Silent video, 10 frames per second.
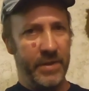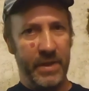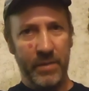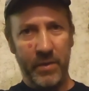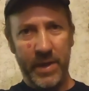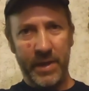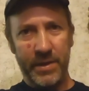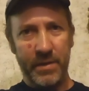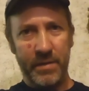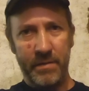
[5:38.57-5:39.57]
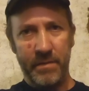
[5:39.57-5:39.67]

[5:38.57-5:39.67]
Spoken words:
See bolt action?